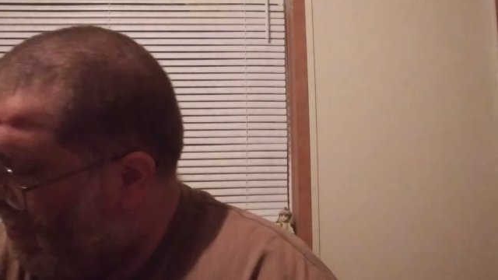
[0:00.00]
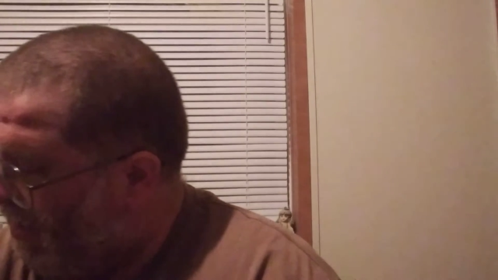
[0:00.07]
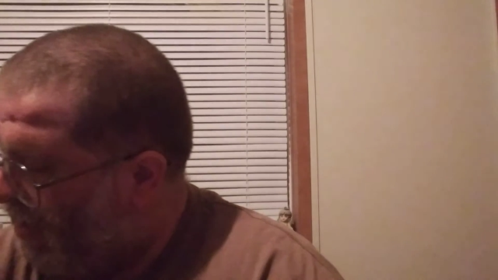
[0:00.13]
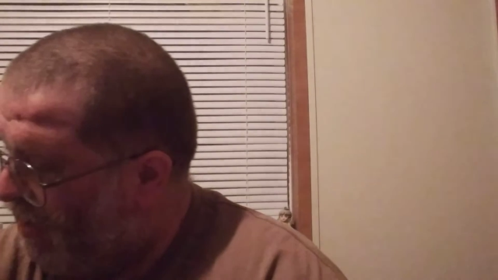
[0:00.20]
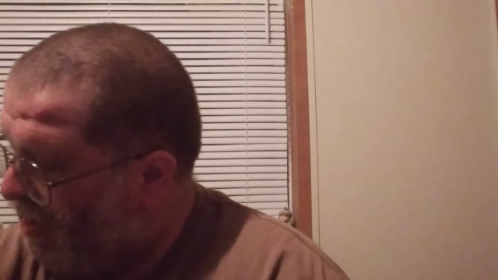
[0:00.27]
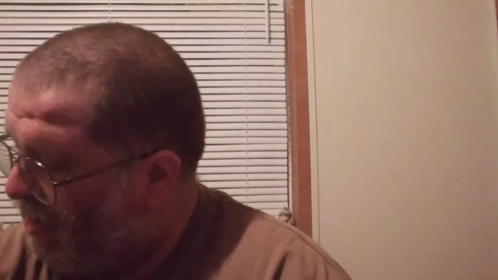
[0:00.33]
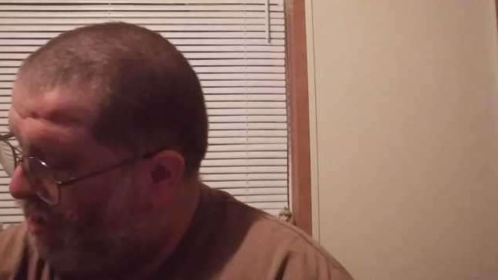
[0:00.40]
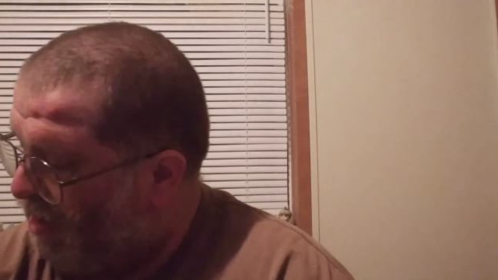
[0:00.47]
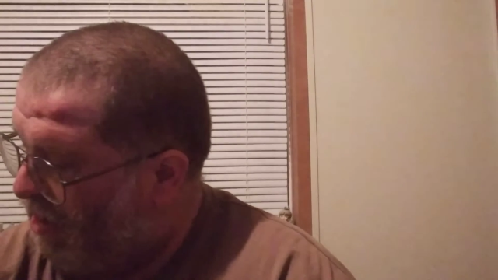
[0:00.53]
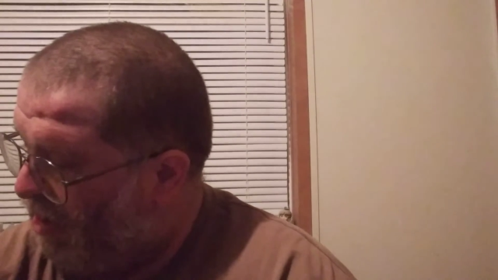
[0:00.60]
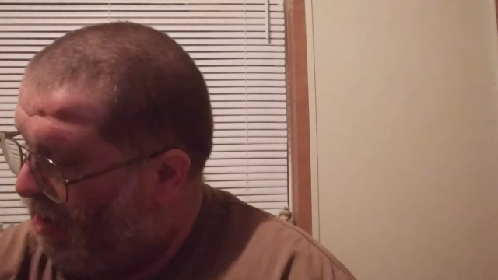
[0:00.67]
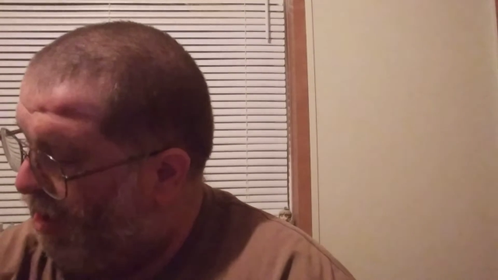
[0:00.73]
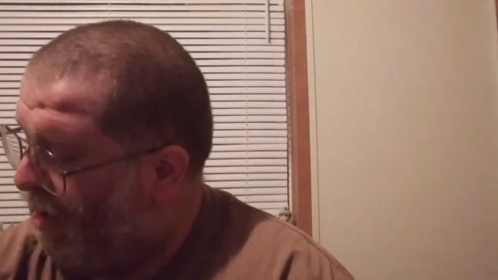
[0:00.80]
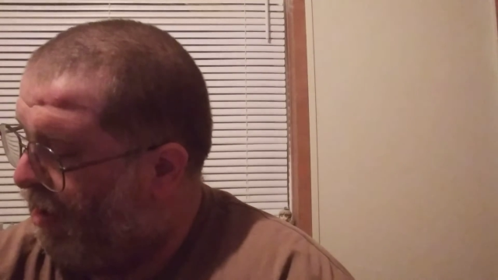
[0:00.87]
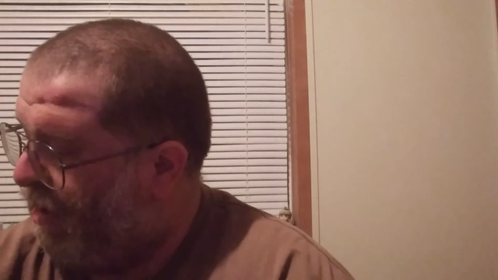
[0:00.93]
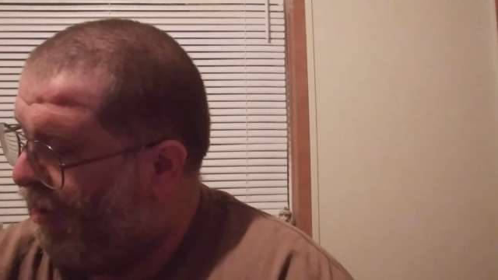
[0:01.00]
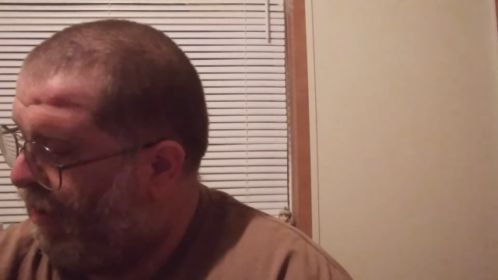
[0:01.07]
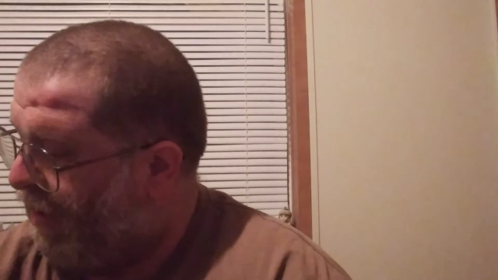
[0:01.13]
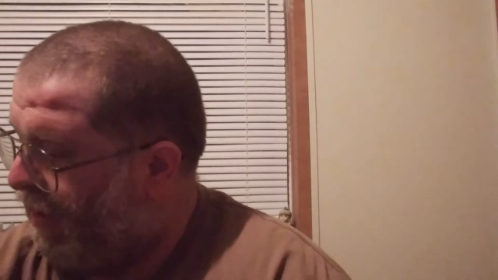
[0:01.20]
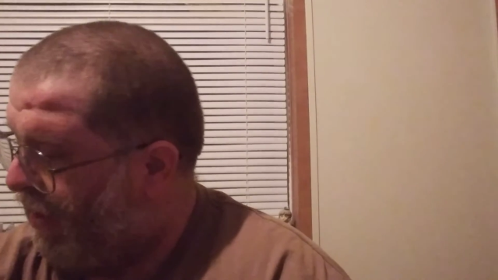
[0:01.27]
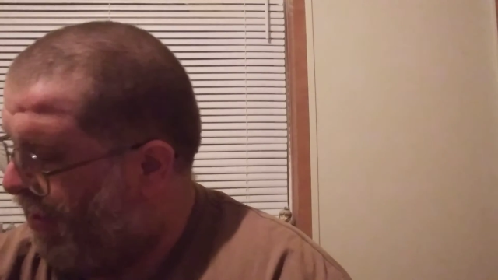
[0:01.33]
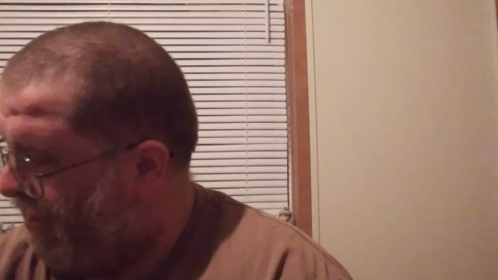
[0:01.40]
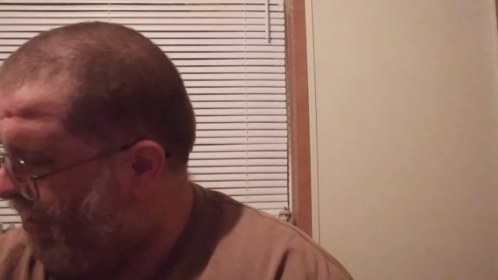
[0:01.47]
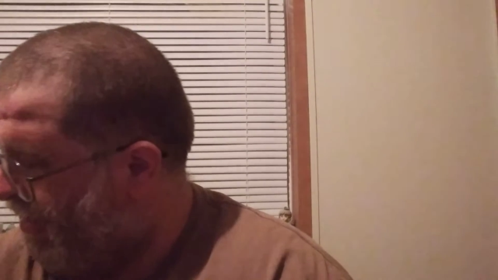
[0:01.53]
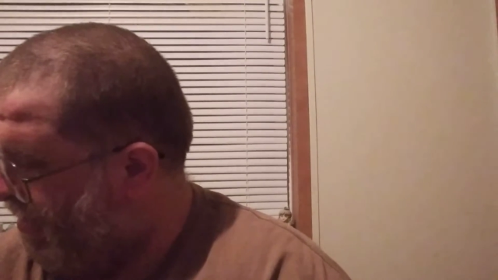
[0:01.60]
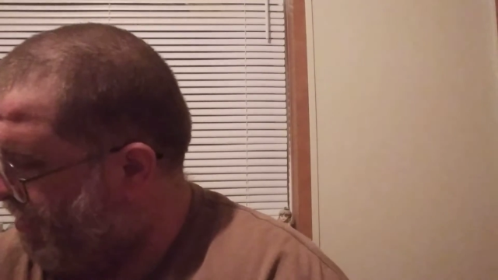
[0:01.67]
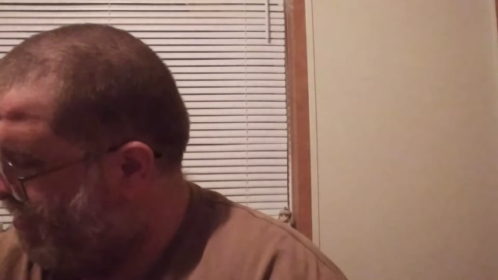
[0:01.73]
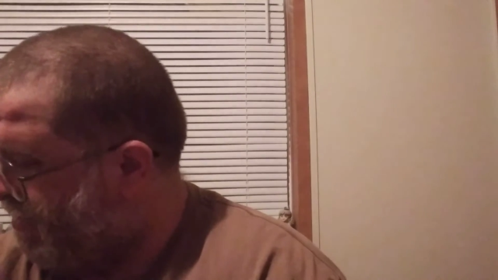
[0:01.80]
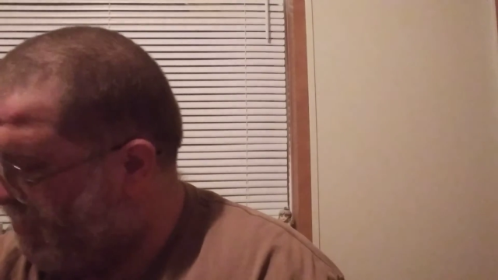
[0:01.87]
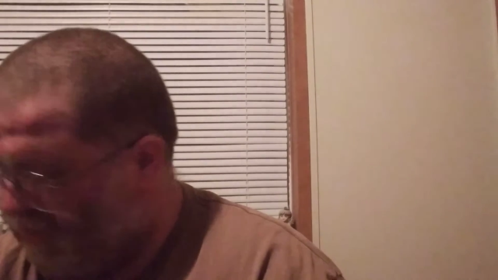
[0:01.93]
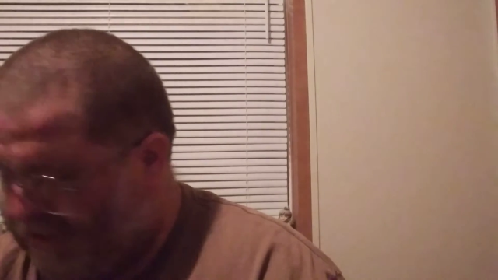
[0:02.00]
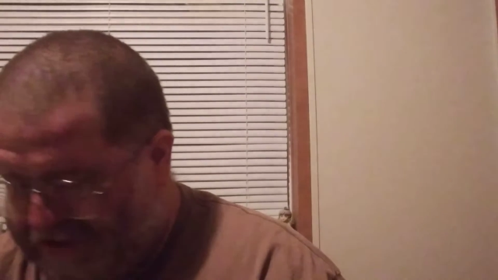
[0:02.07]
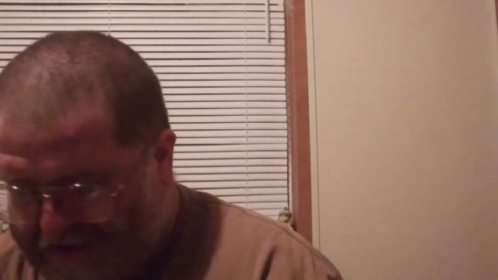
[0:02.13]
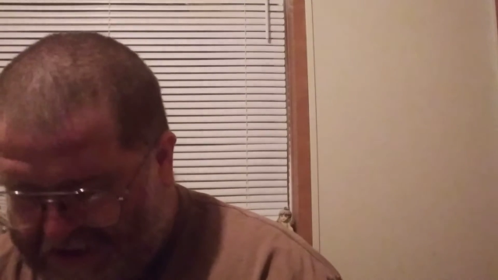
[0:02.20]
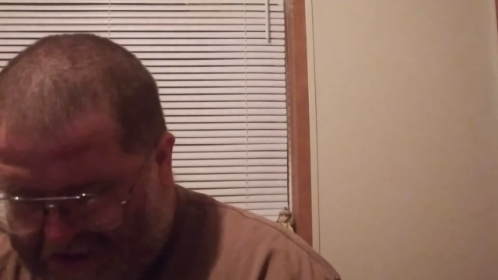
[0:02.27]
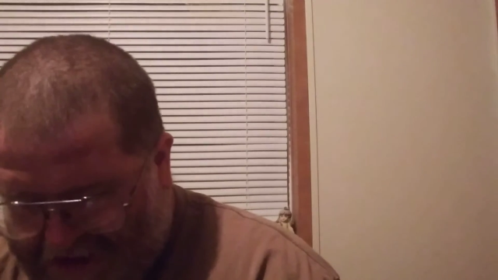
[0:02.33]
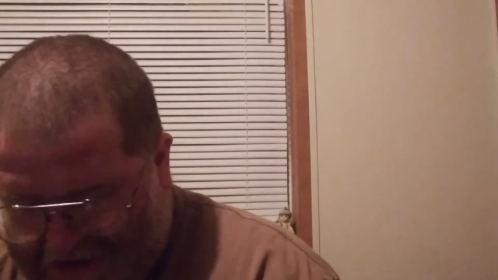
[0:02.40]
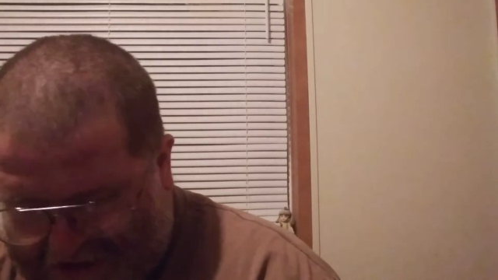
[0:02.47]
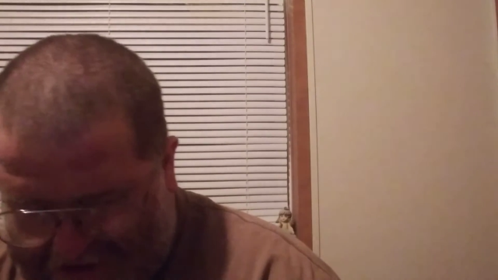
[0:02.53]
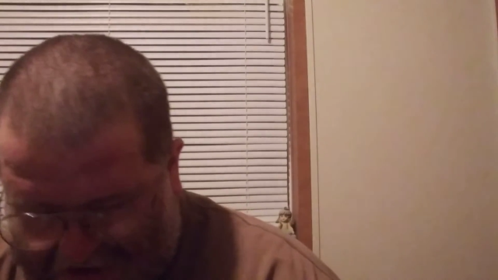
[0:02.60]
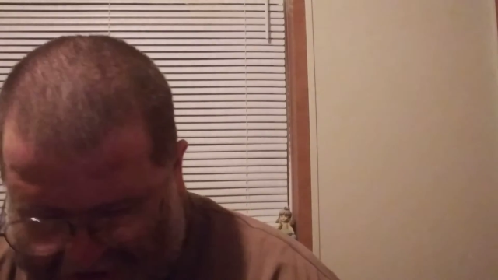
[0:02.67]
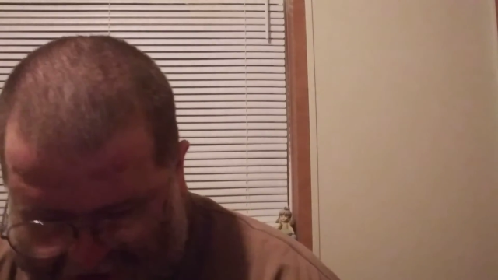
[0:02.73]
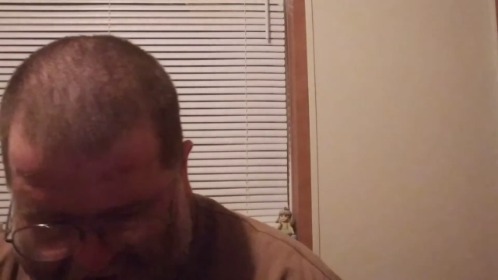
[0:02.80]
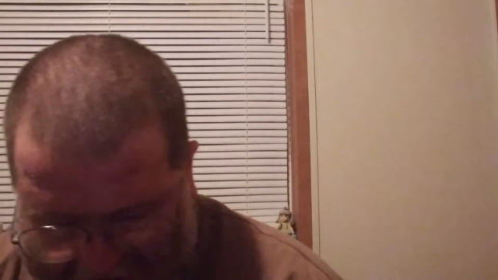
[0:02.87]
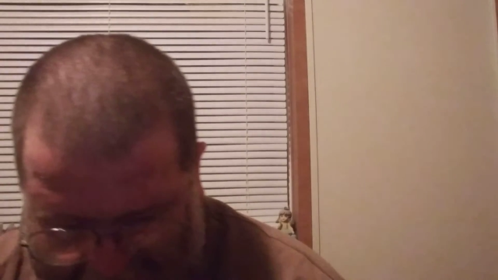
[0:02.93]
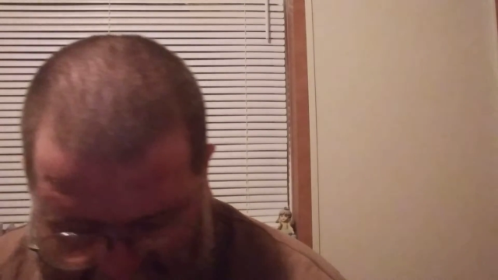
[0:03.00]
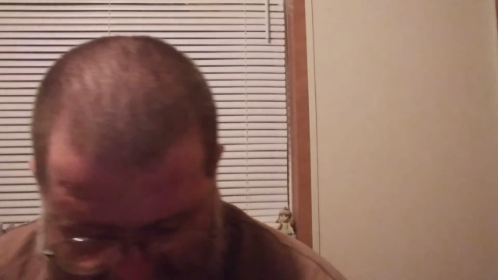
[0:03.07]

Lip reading: (no speaker visible)